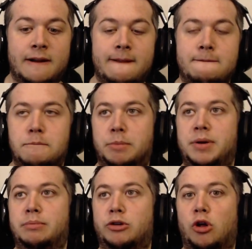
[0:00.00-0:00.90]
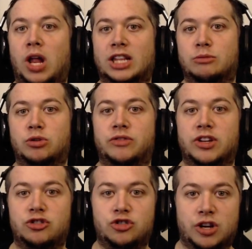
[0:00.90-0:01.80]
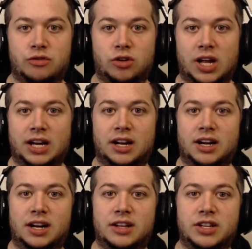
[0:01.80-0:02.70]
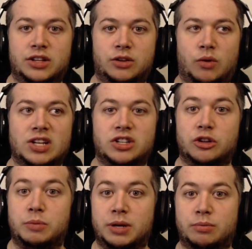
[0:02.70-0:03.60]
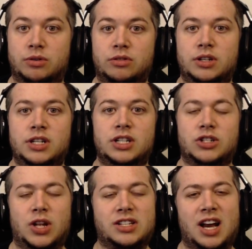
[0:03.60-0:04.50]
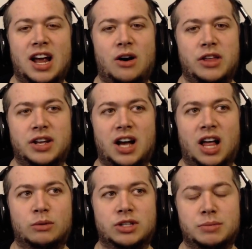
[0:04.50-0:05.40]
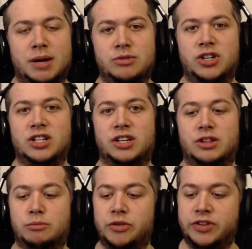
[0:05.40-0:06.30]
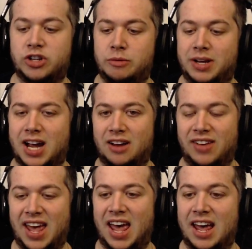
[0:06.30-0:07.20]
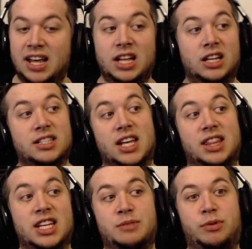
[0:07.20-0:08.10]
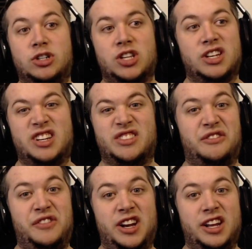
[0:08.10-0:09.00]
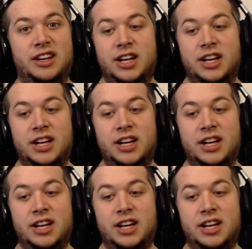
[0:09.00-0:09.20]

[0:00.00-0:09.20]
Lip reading: but people don't like the movie in general, like the rest of the people. So that's kind of how I think Hollywood sometimes does it. The movie's going to be kind of eh. Let's get this person that doesn't fit it